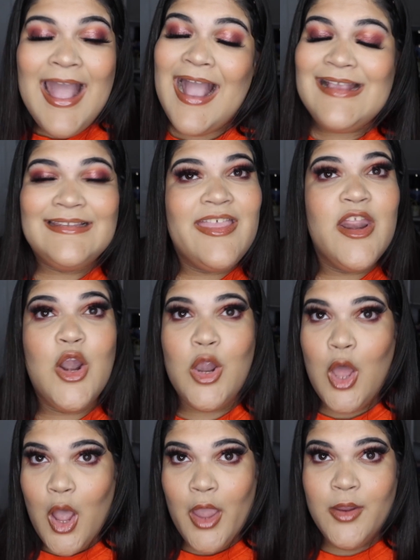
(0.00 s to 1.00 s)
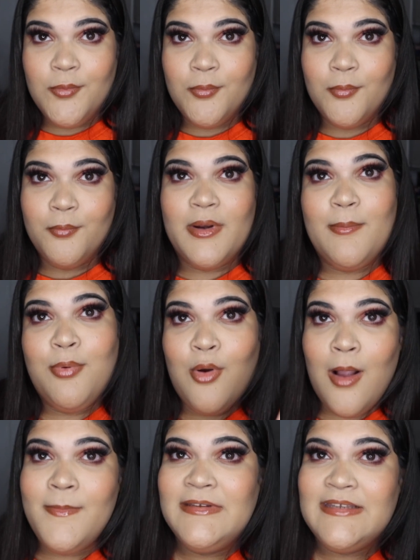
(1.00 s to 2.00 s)
I say that a lot, but I
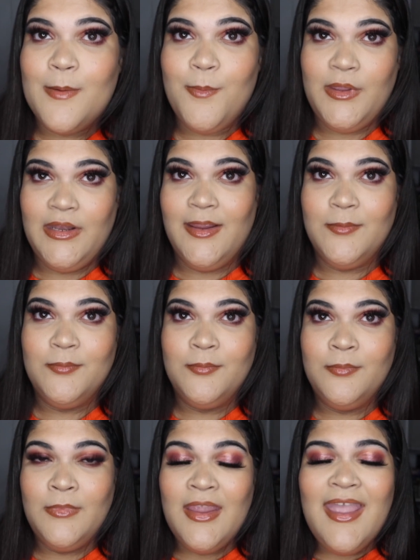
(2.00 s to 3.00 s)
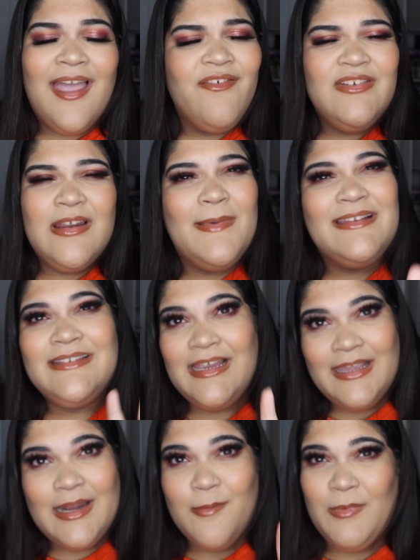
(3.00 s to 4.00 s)
promise I mean it. Every time I
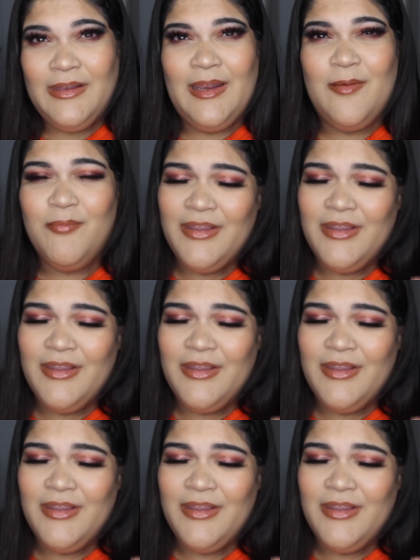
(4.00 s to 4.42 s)
say it, I mean it.